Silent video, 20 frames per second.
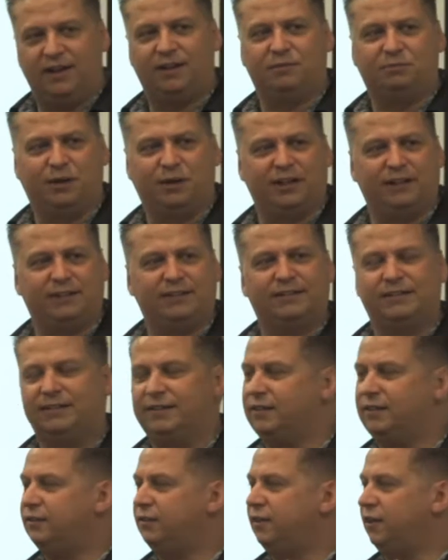But
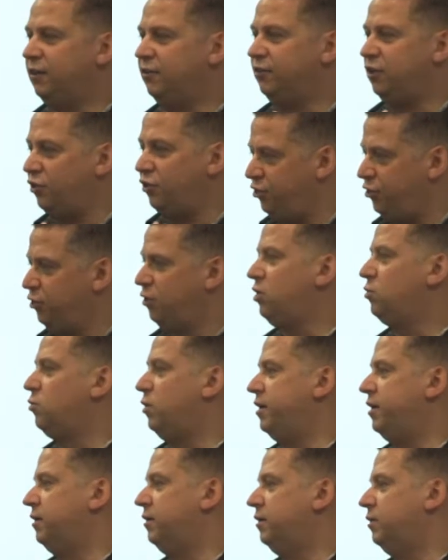the third
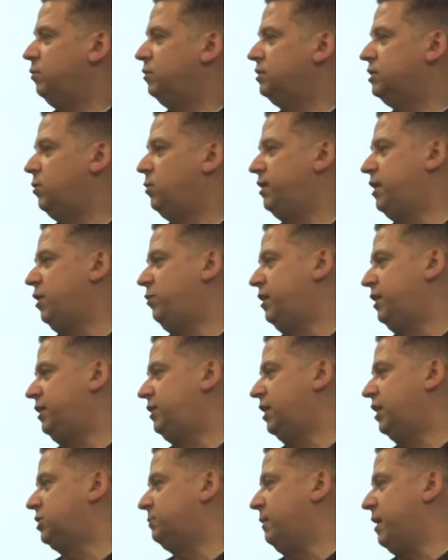one was the one that really
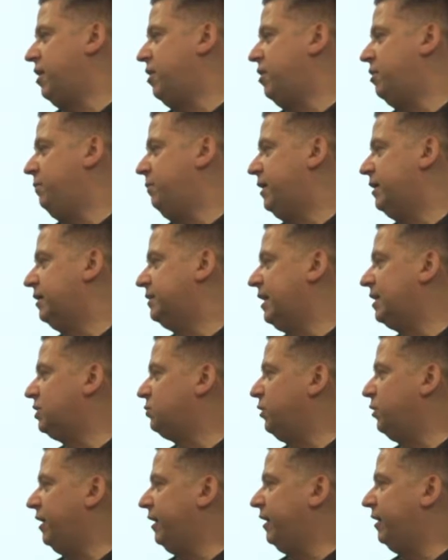touched my heart, because that's
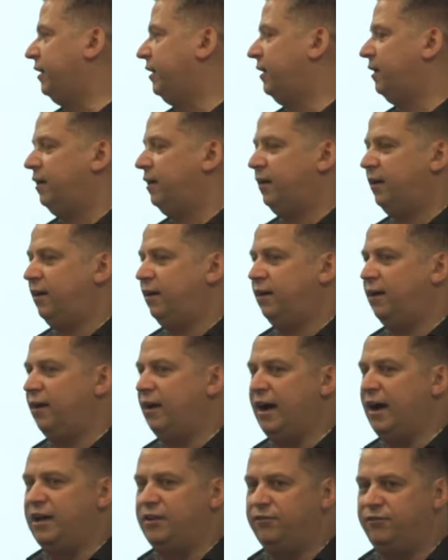when
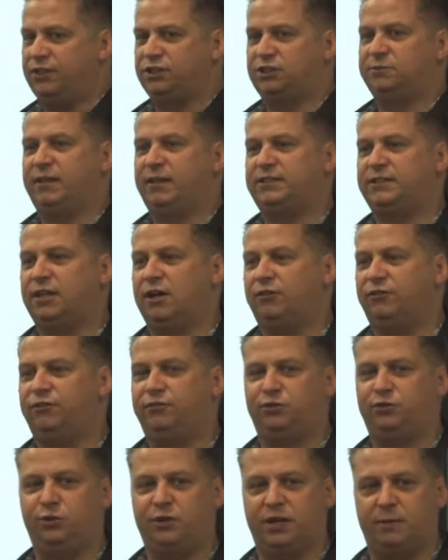I envisioned myself
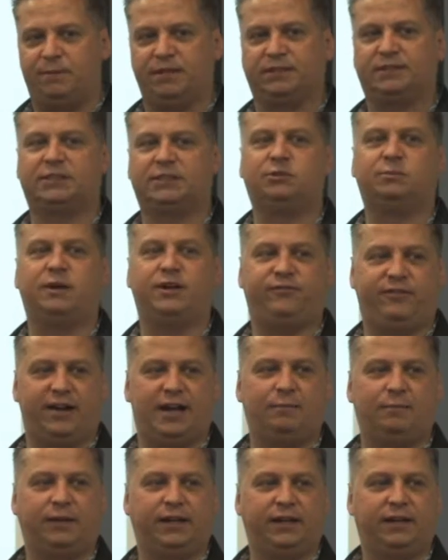doing a business with my
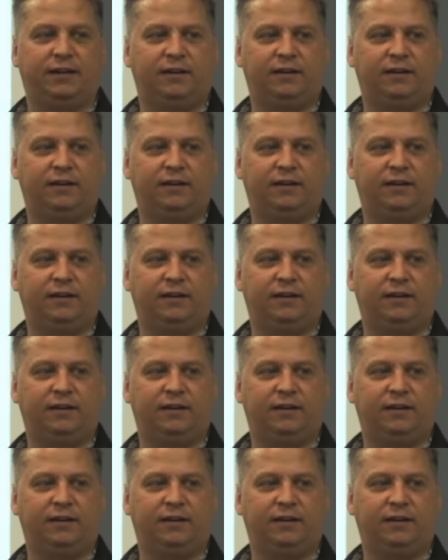family.